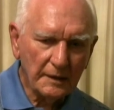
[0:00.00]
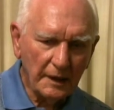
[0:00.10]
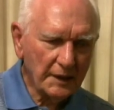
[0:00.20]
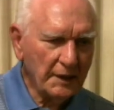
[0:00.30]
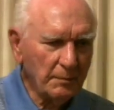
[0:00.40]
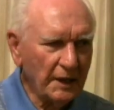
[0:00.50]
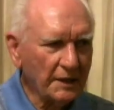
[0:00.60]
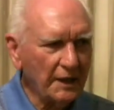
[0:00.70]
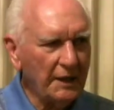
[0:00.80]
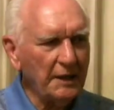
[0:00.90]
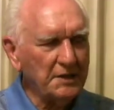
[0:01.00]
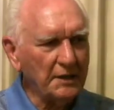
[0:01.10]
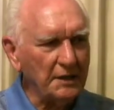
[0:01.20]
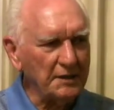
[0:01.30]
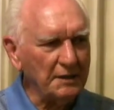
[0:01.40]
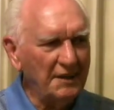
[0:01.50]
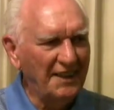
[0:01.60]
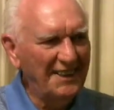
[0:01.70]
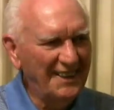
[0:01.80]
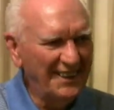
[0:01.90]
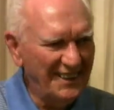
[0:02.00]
how to get back to that aid station. No kidding.